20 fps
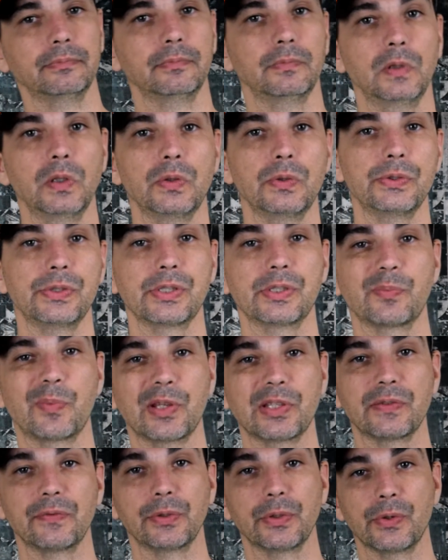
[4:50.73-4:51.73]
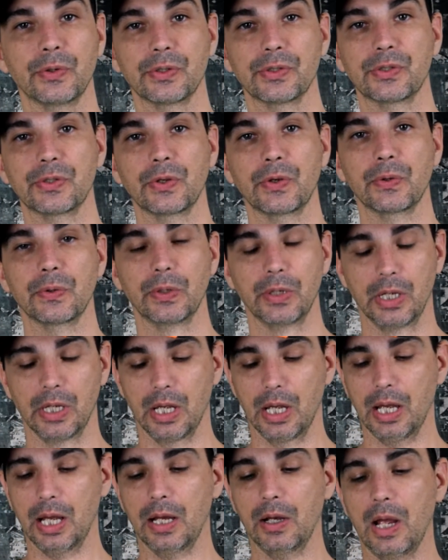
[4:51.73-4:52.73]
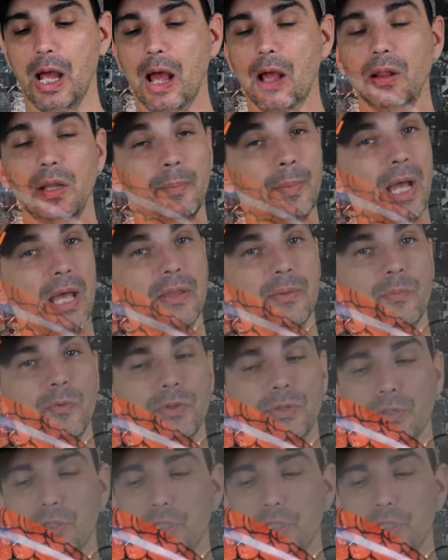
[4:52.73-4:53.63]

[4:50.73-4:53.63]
lose expensive lures, so I only buy them when they're